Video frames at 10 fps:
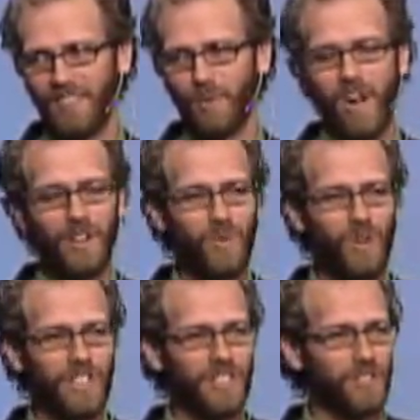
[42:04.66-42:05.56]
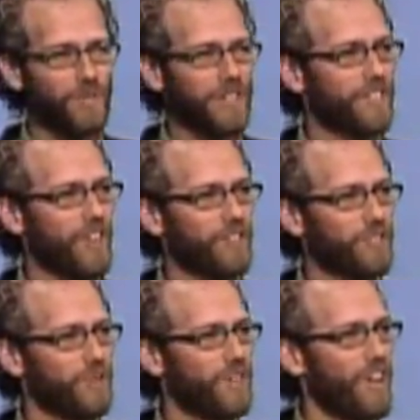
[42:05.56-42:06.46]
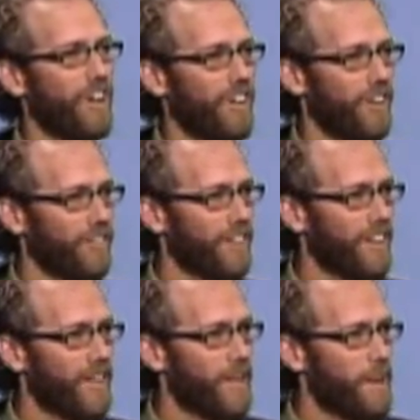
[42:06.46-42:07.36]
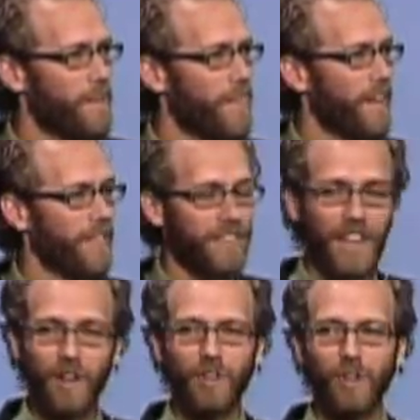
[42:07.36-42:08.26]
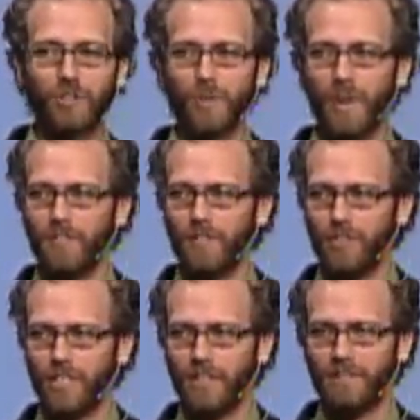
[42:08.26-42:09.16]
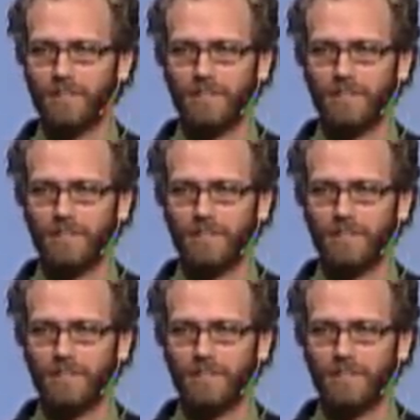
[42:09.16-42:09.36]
The rock and roll industry is also called the counterculture revolution.